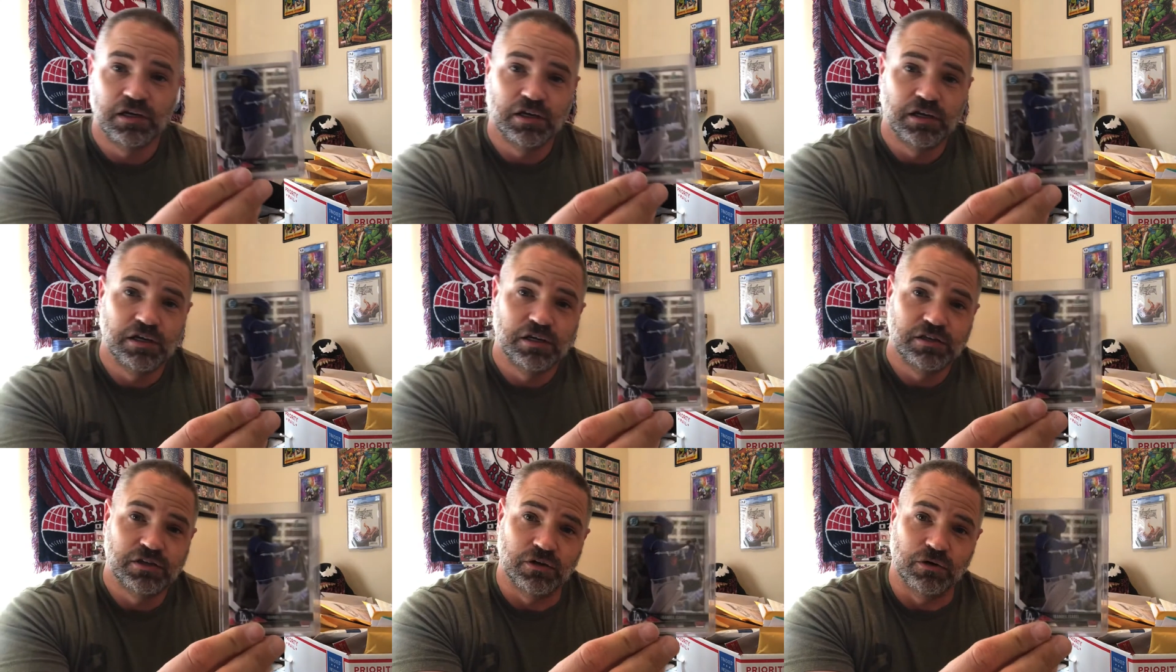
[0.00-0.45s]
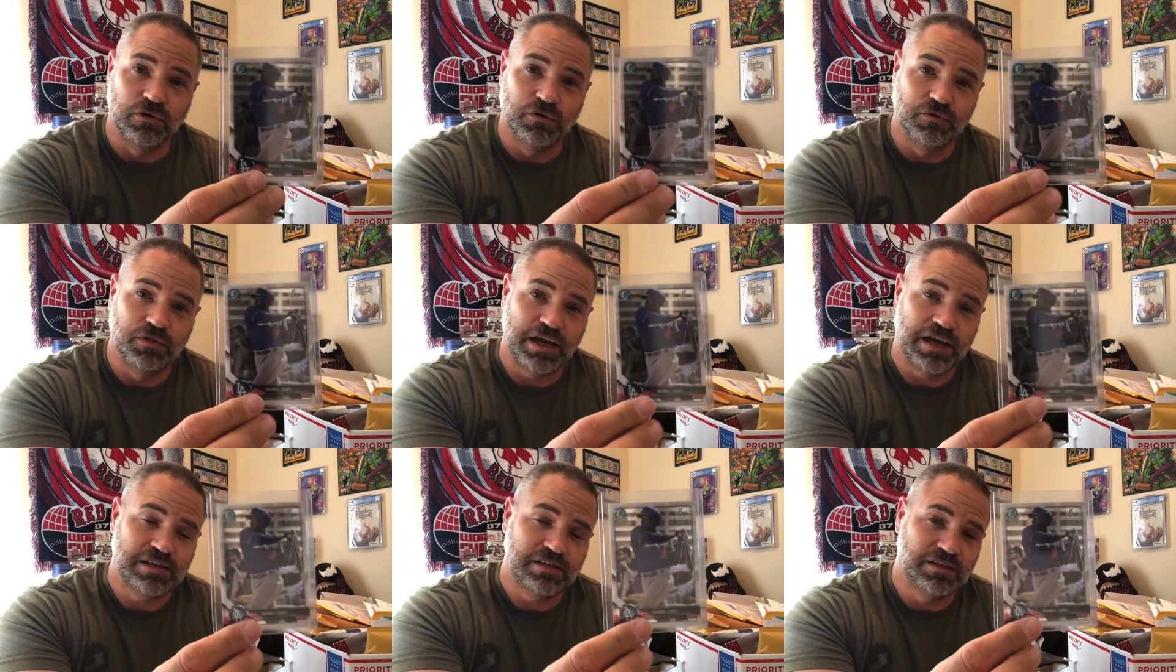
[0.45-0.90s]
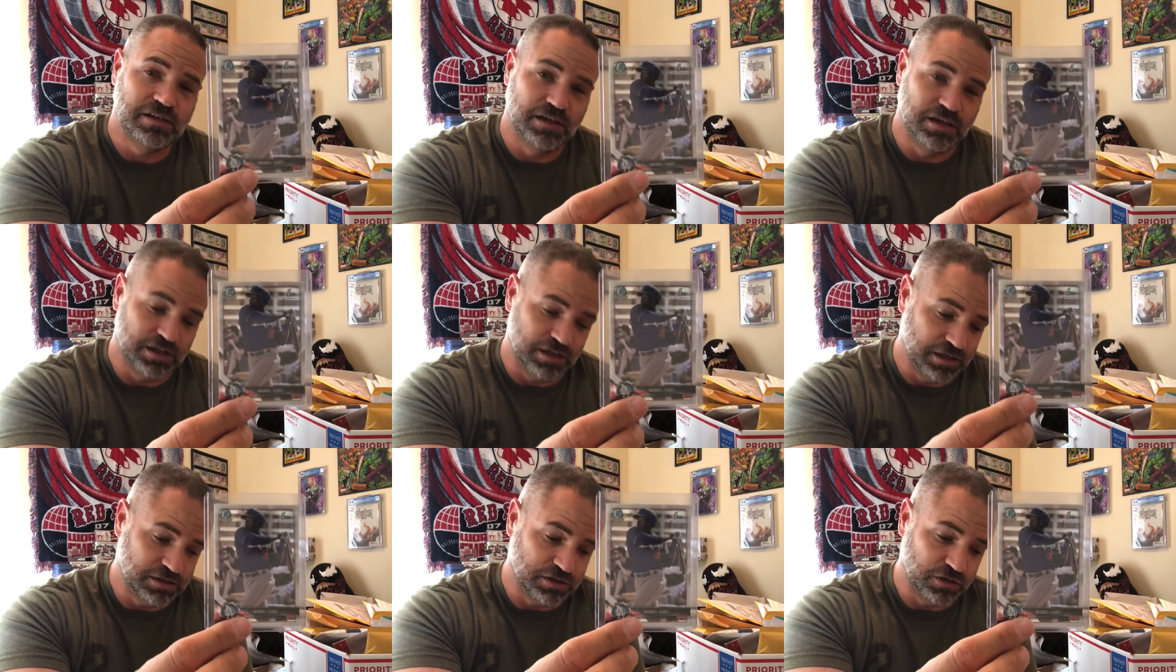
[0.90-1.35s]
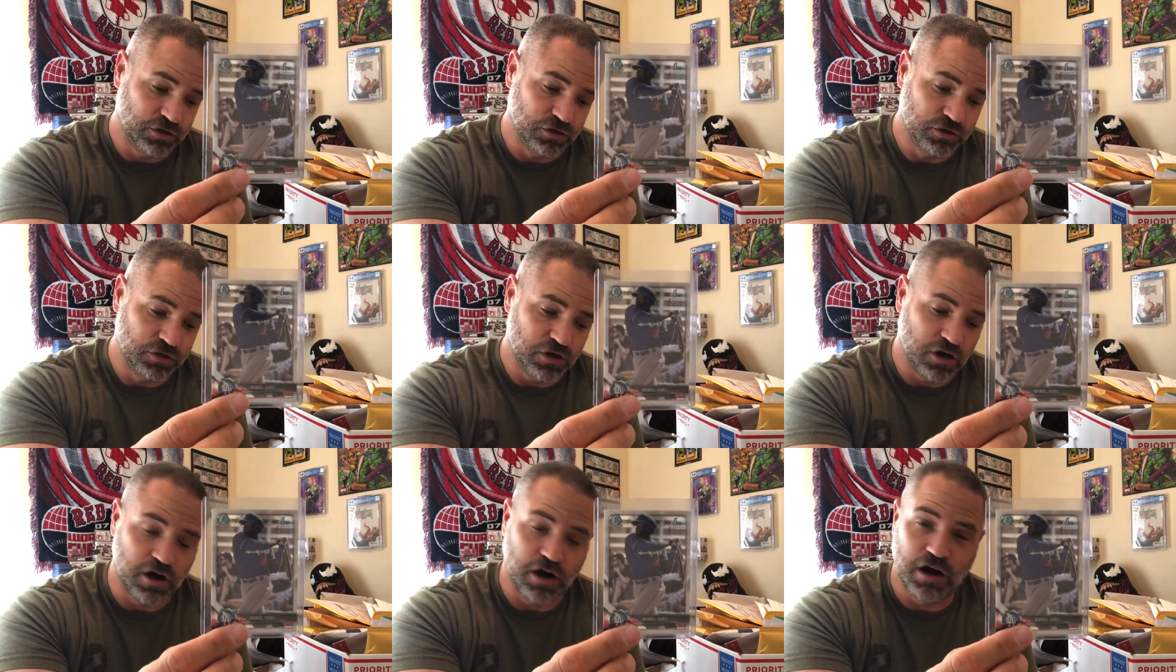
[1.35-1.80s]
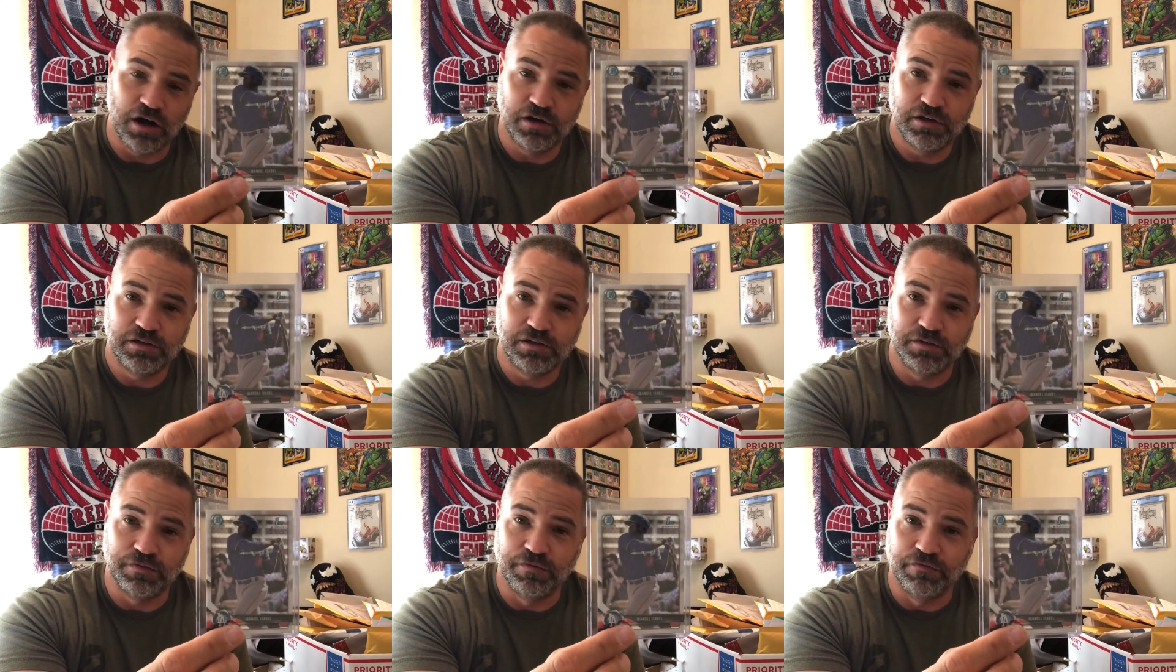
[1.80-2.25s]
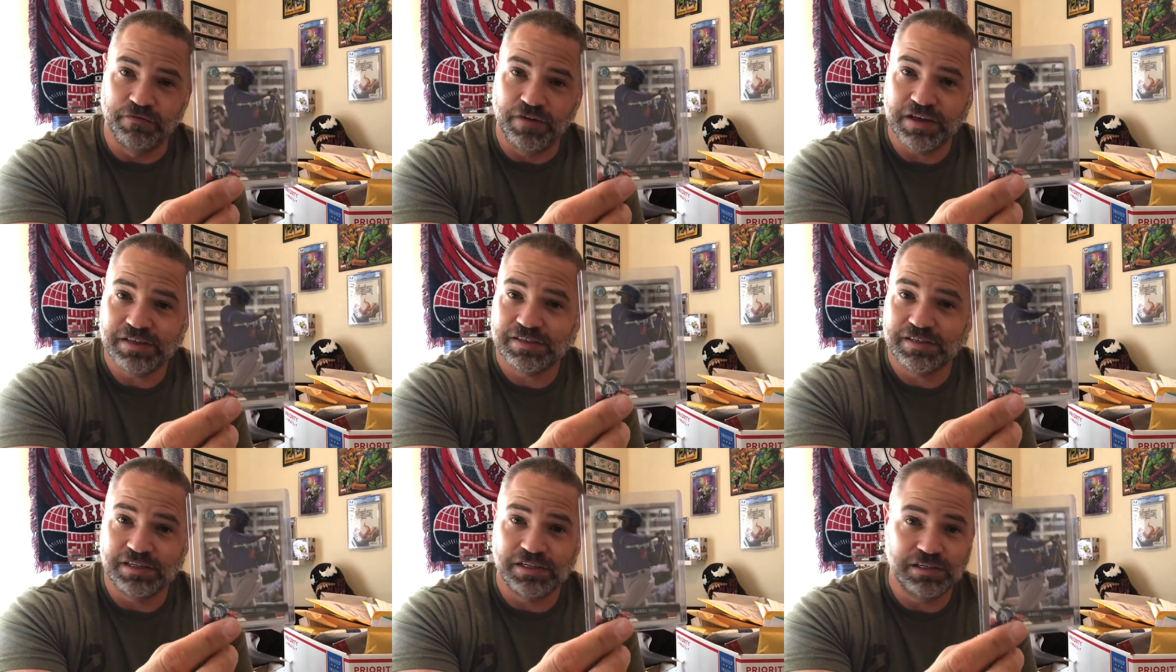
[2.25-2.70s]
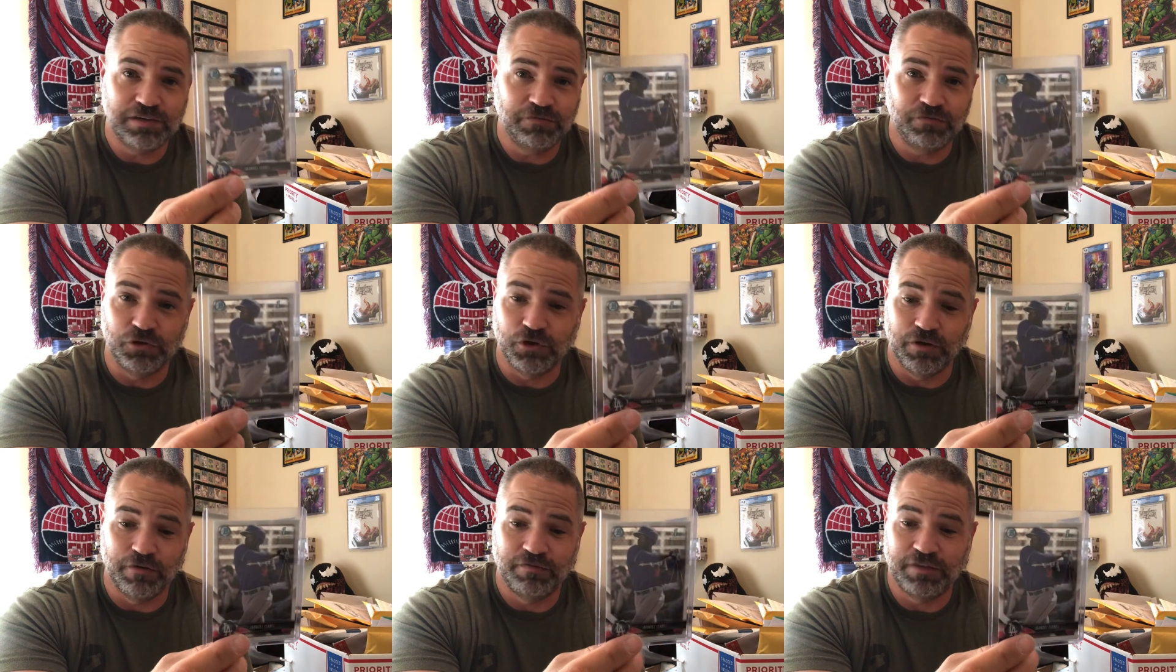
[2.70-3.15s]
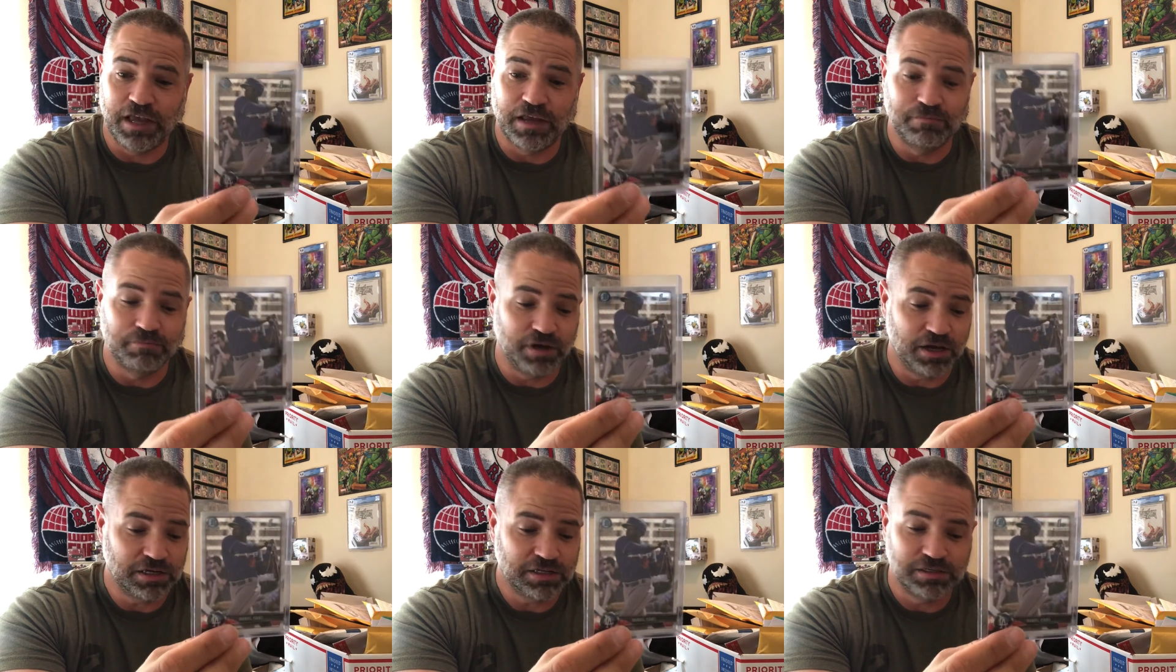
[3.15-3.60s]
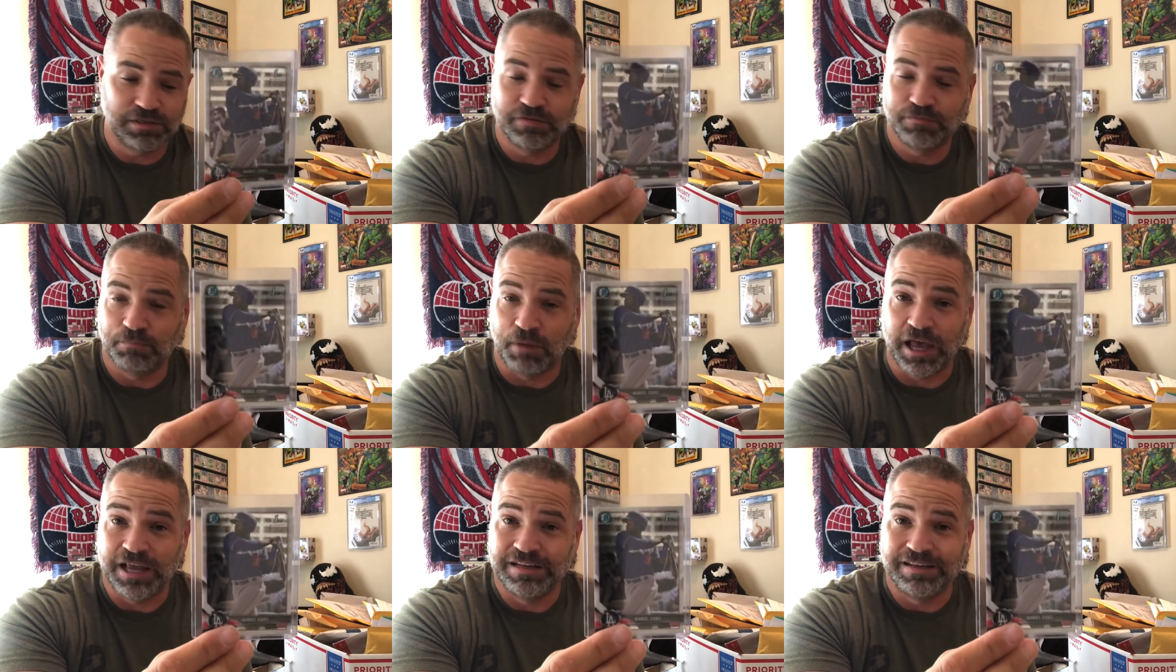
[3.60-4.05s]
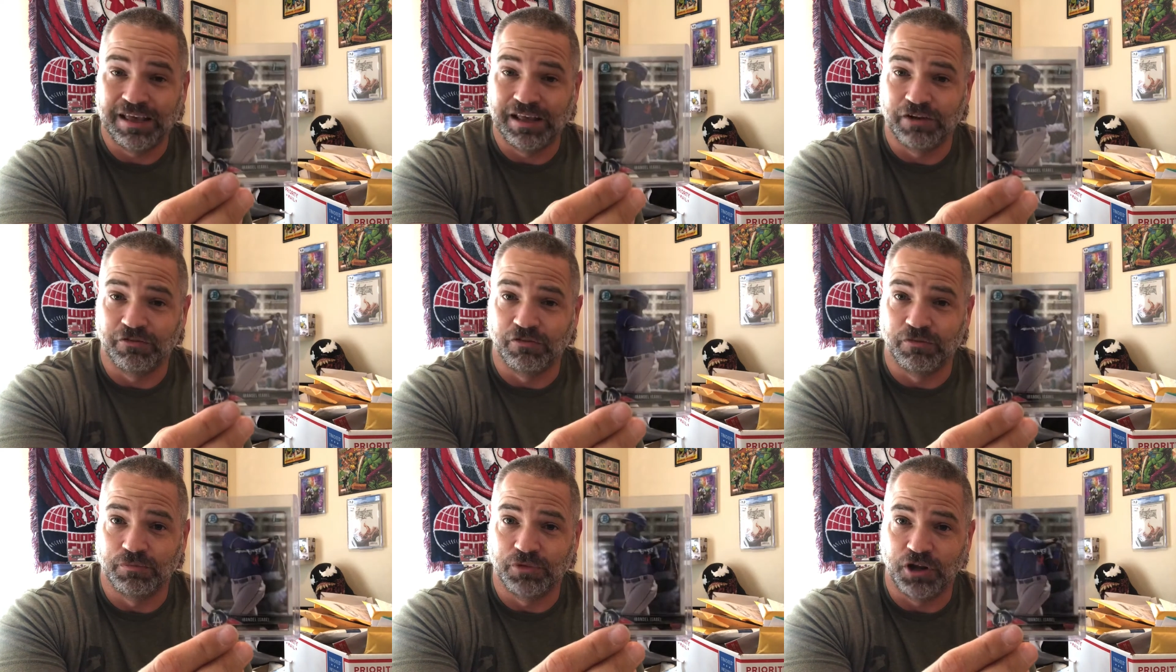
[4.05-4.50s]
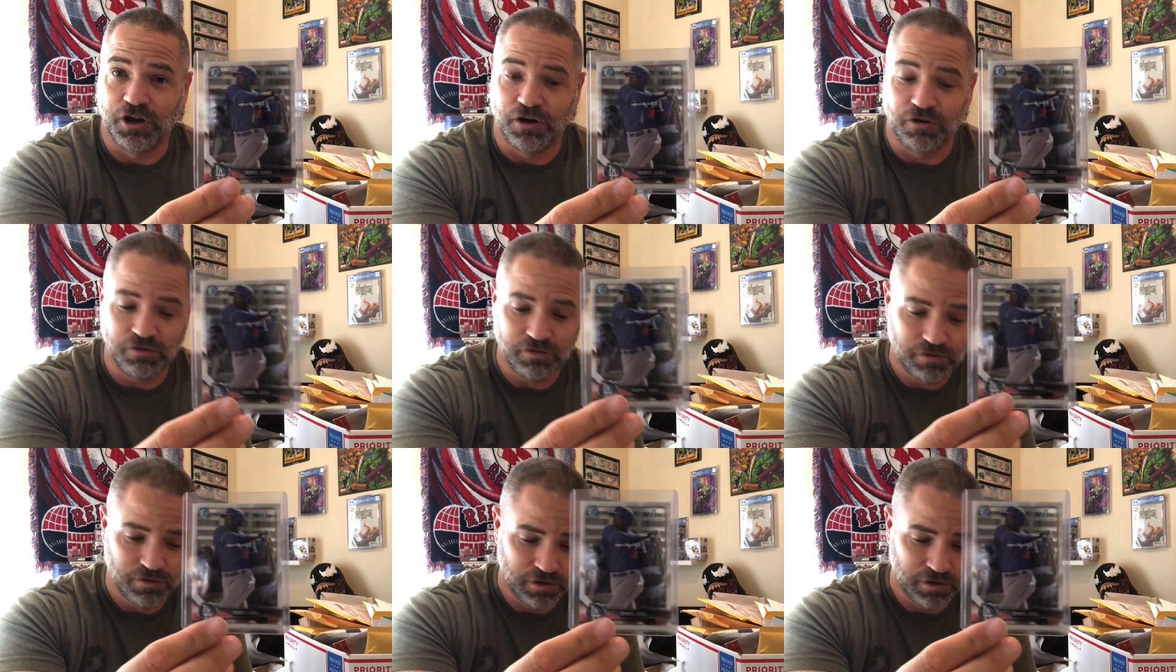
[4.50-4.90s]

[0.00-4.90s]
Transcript: So that's a, uh, it's a good card to invest in. If you have 10 bucks, buy 10 of them, you know?